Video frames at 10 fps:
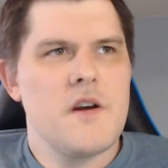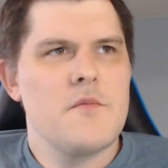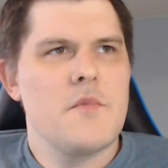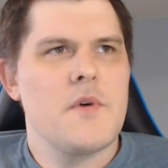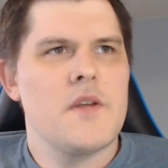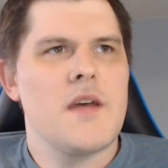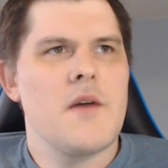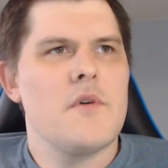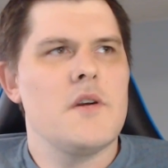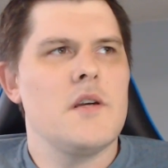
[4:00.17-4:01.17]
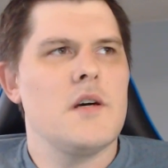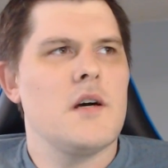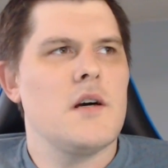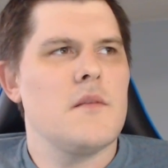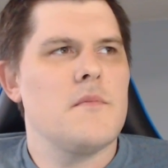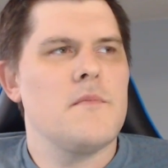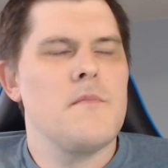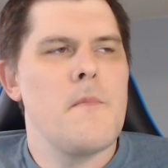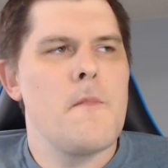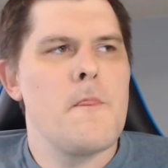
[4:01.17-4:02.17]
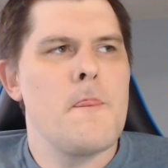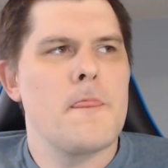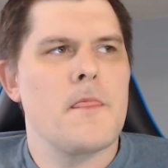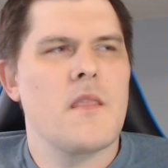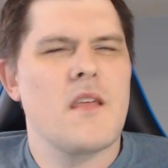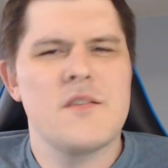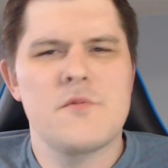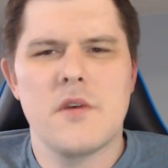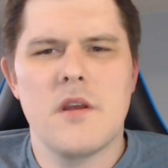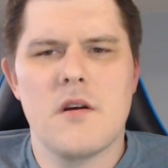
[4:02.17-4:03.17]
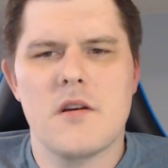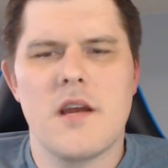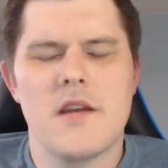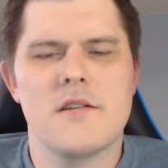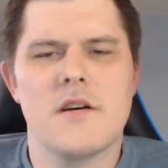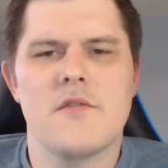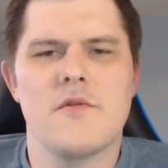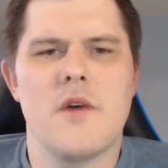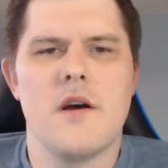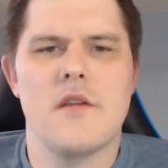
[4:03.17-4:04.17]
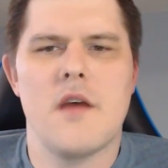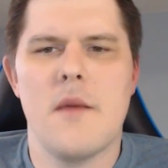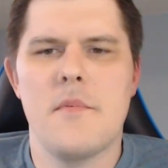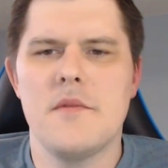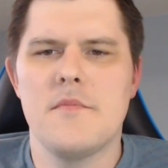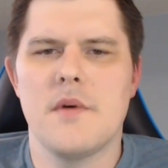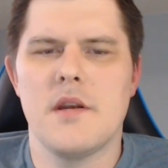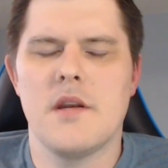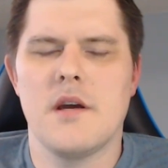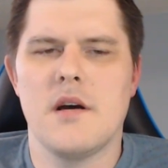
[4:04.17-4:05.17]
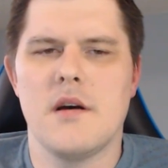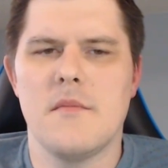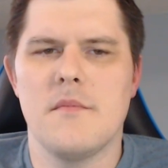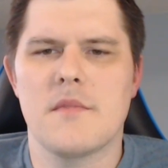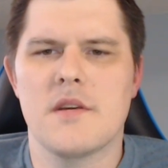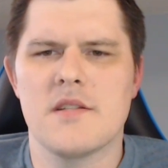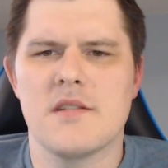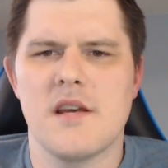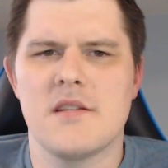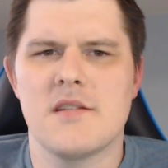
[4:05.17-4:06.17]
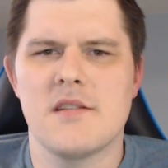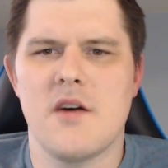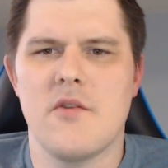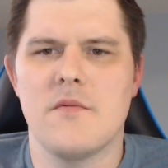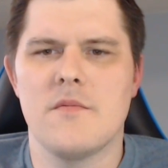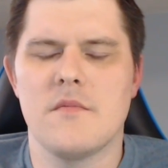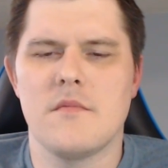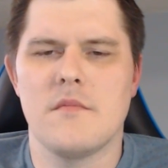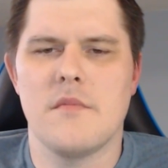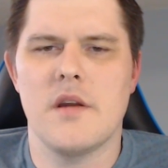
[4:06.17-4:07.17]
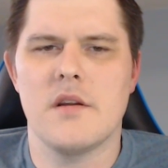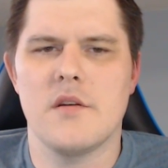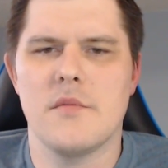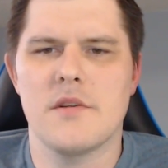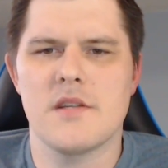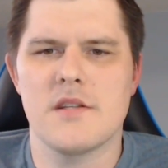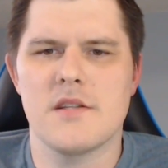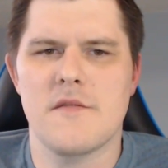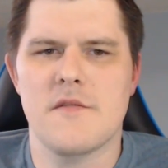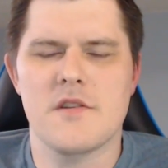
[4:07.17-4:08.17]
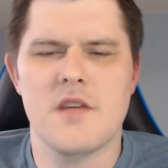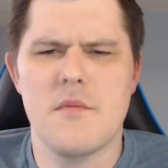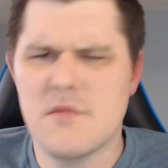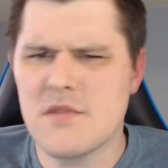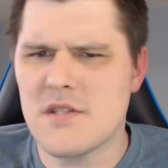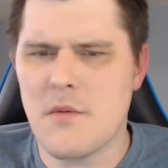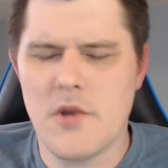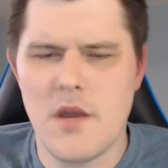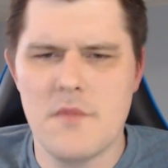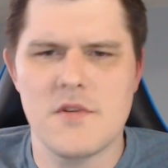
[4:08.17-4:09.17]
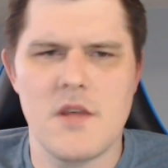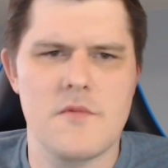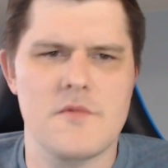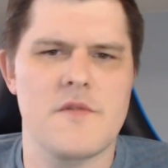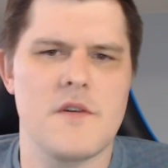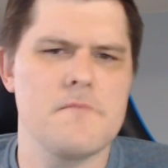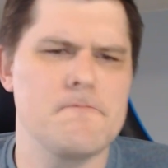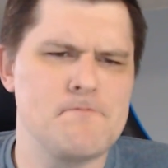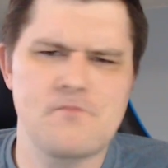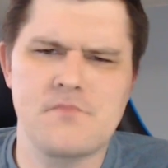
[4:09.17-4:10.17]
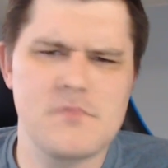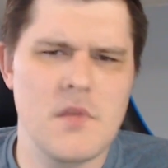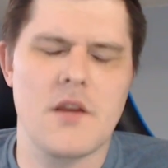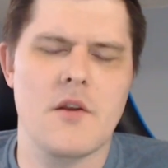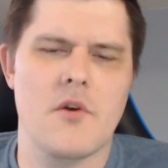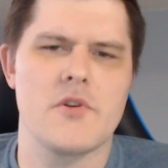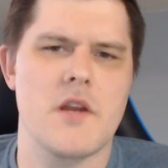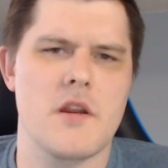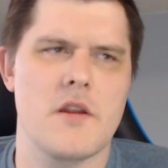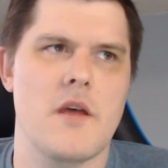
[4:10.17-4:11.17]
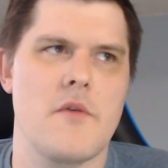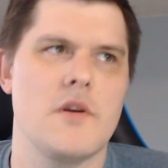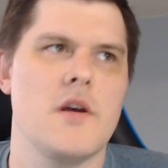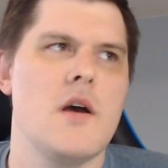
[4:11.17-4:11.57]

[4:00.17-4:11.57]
We played that one. It's really hard to kind of talk through how they happened, but because it's now been a little bit since that first game. It was a demo game, so that one was fun. I'm not going to go a ton into that one.